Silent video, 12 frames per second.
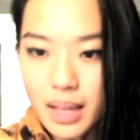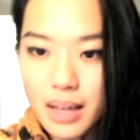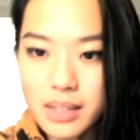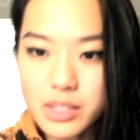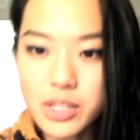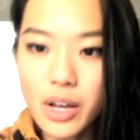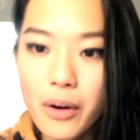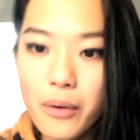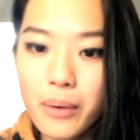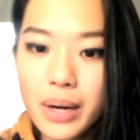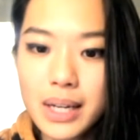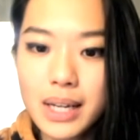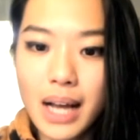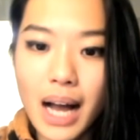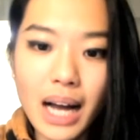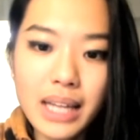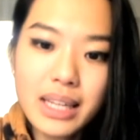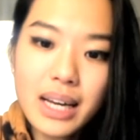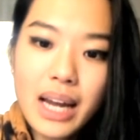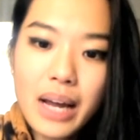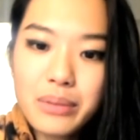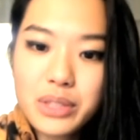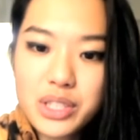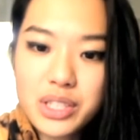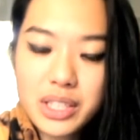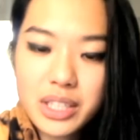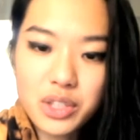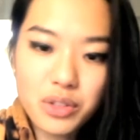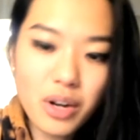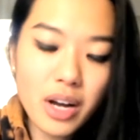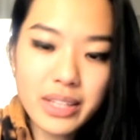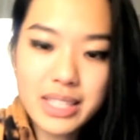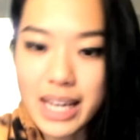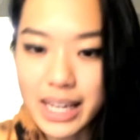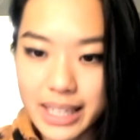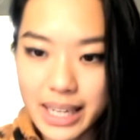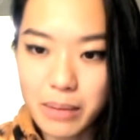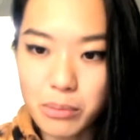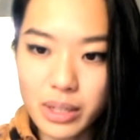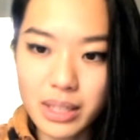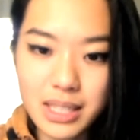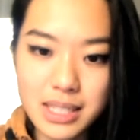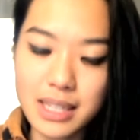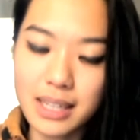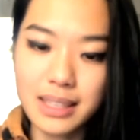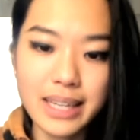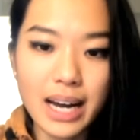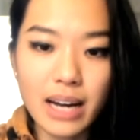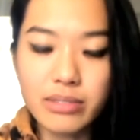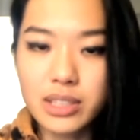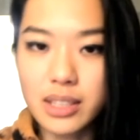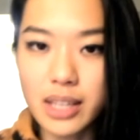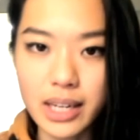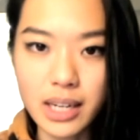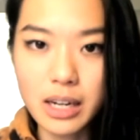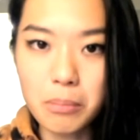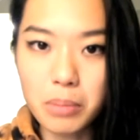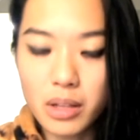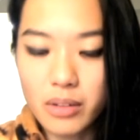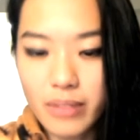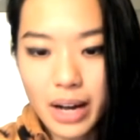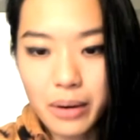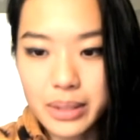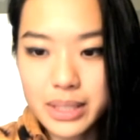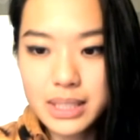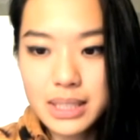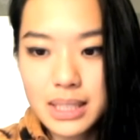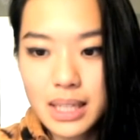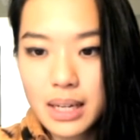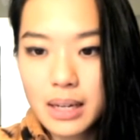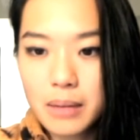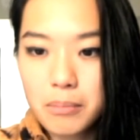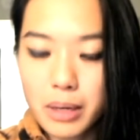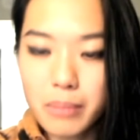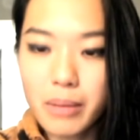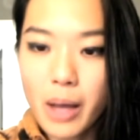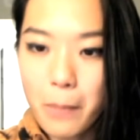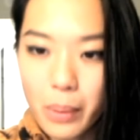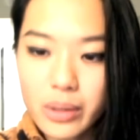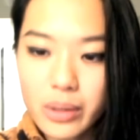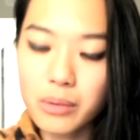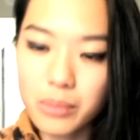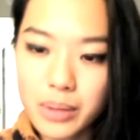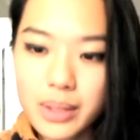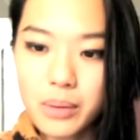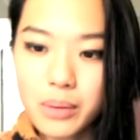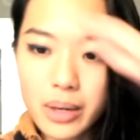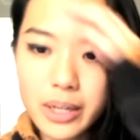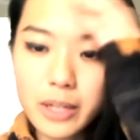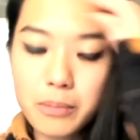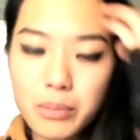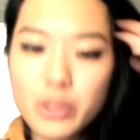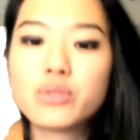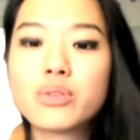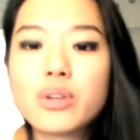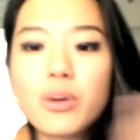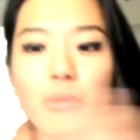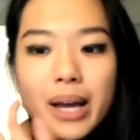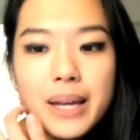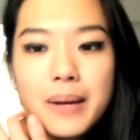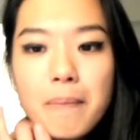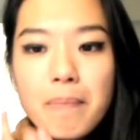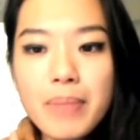So I thought I was just going to draw this endgame realistically after like a couple of hours, but my opponent really wanted to push for a win.